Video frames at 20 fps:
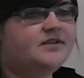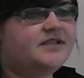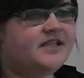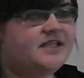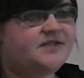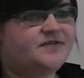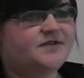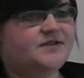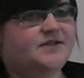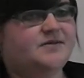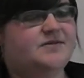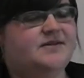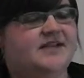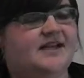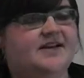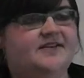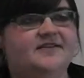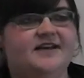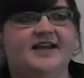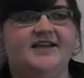size for
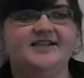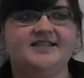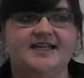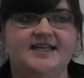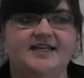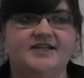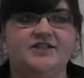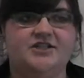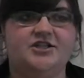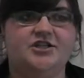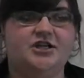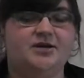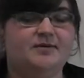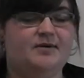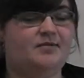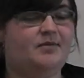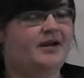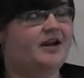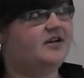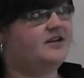substantive testing is
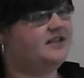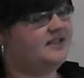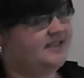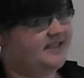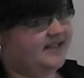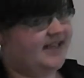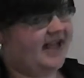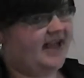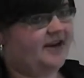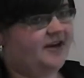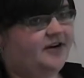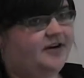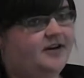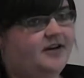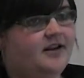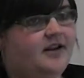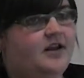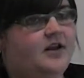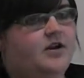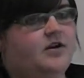determined by our desired
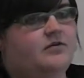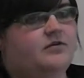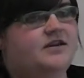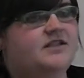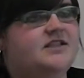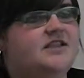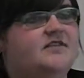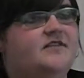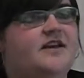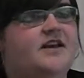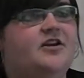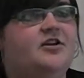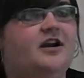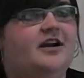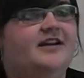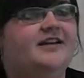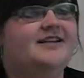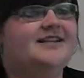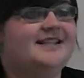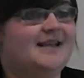risk of
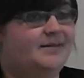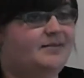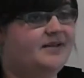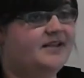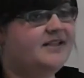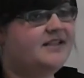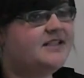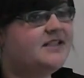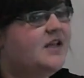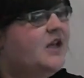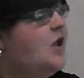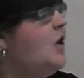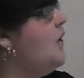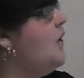incorrect acceptance,